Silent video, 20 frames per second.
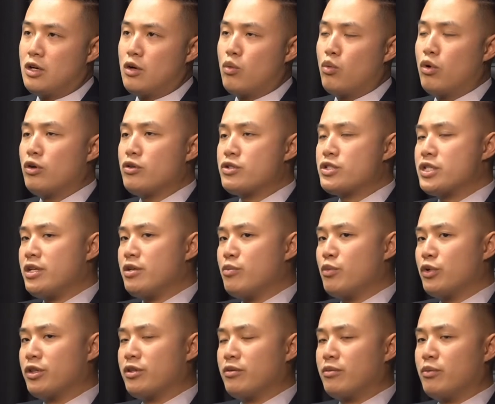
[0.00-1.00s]
Well, see,
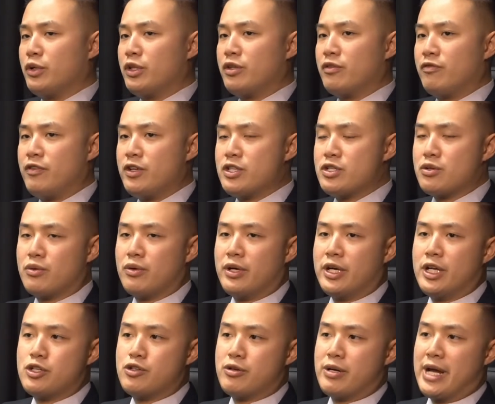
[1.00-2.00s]
with the physical
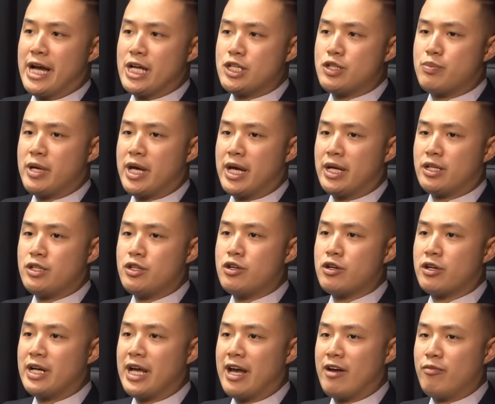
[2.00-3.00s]
injury aspect, you're
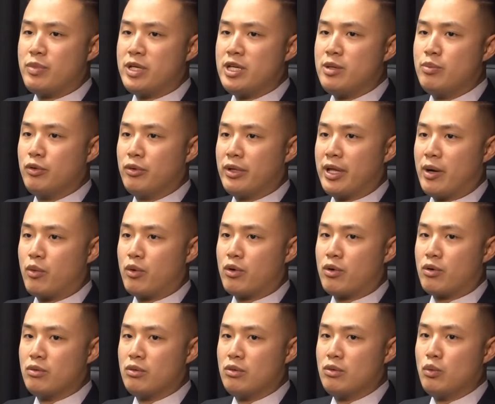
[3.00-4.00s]
going to have people that
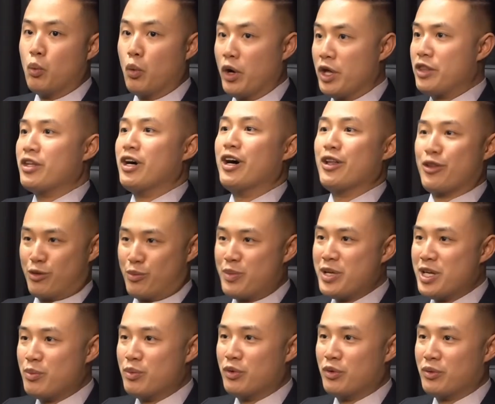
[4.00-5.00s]
were with other
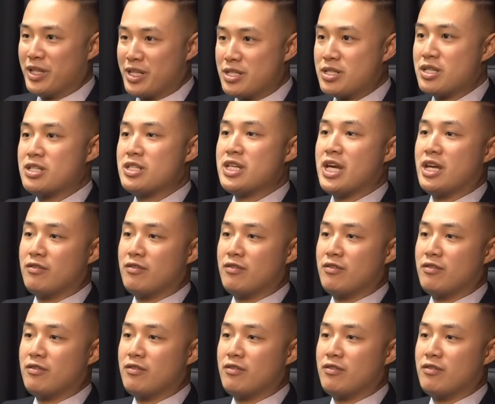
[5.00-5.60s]
people that sustained